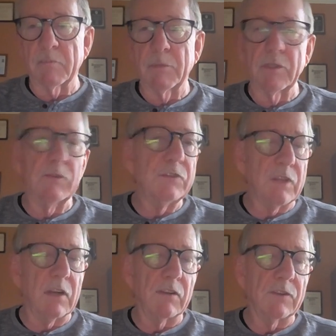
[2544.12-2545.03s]
the blue
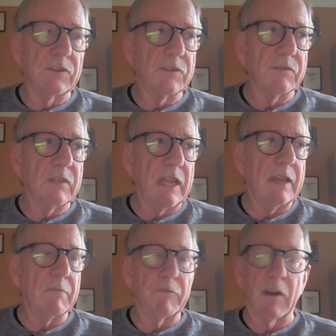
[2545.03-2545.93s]
zones
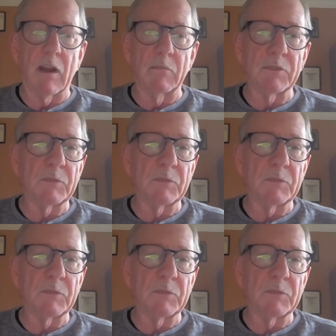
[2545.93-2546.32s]
came from